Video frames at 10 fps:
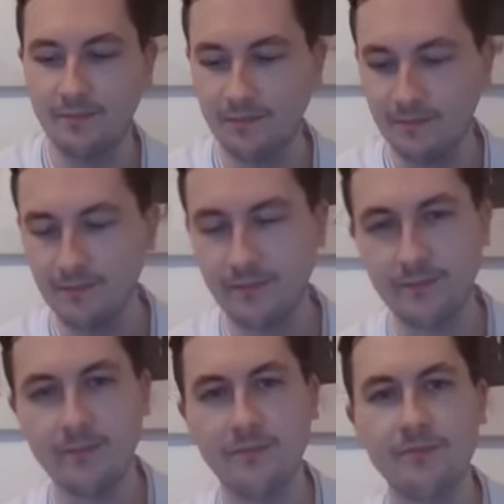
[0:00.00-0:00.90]

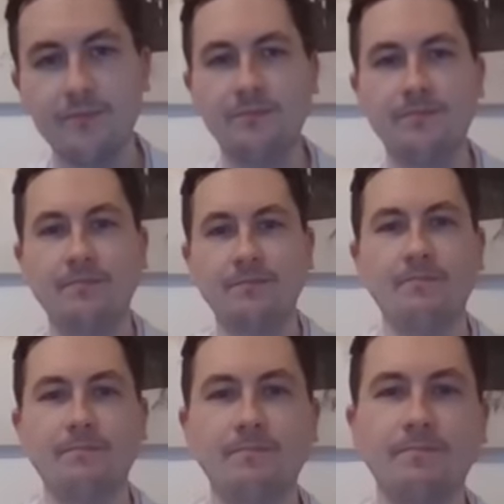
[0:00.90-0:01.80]

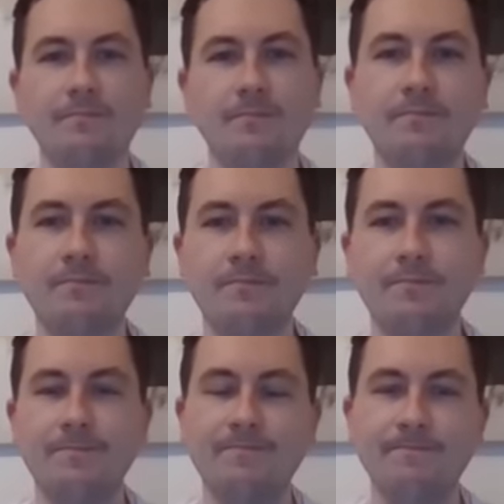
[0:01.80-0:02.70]

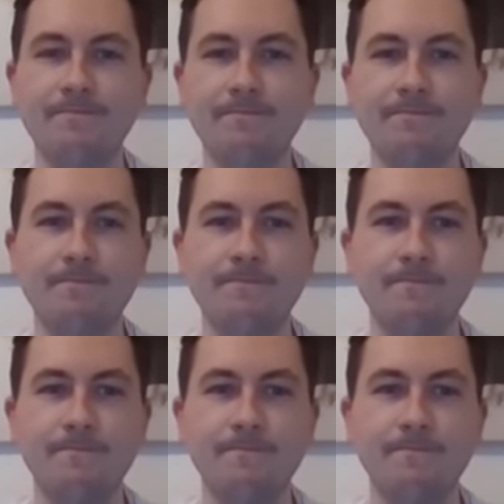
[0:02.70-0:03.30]
The person shown says nothing.